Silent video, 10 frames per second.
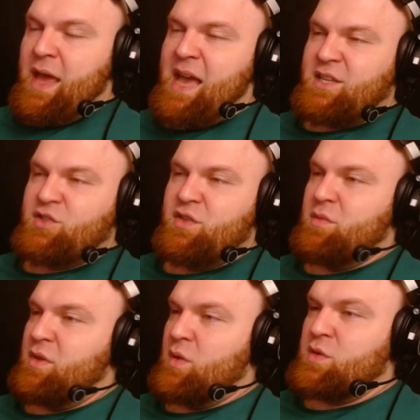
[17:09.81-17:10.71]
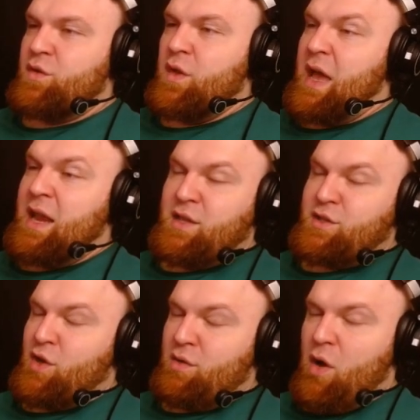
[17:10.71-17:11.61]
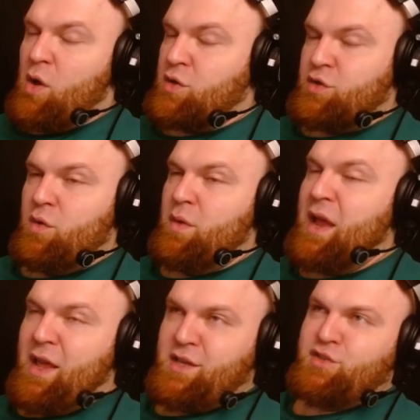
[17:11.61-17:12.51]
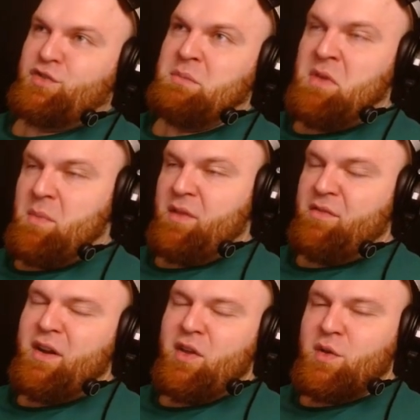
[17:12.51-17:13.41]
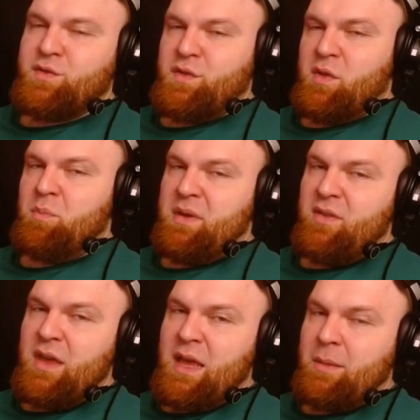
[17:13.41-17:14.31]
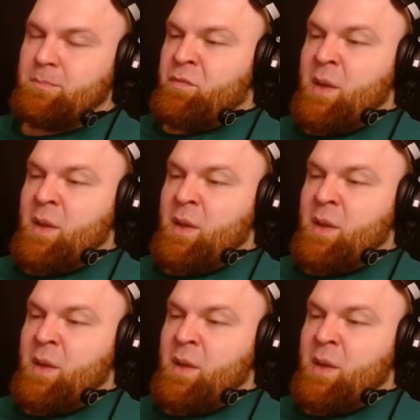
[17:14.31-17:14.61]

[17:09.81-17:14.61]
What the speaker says: Extremely useful, and it's also not extremely, but very useful in PvE.